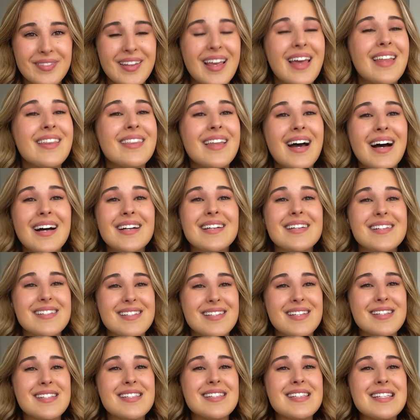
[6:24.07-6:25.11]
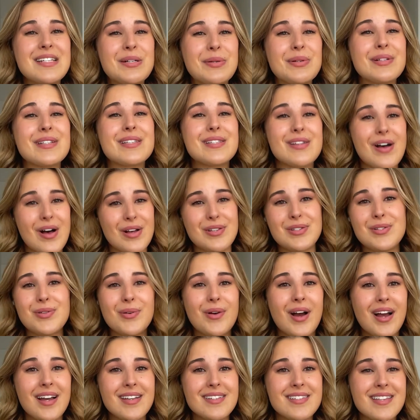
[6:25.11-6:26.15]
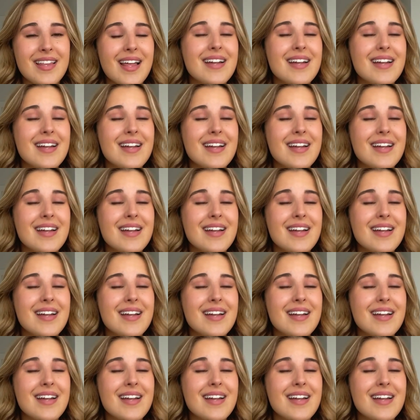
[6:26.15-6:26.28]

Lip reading: And that is the secret sauce, you guys.